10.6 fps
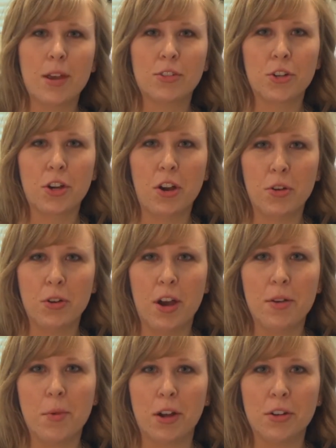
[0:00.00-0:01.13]
metric
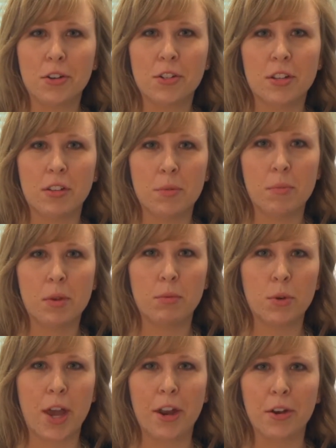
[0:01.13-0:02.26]
ODOT monitors in the
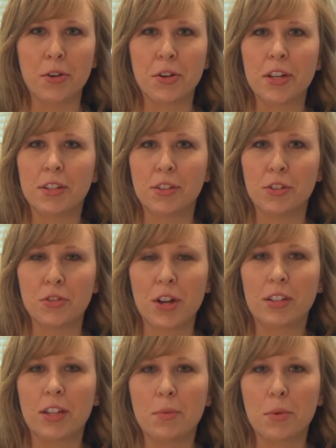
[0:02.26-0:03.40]
people category is the
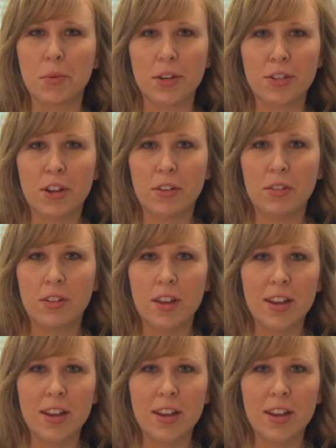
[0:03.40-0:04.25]
direct labor ratio.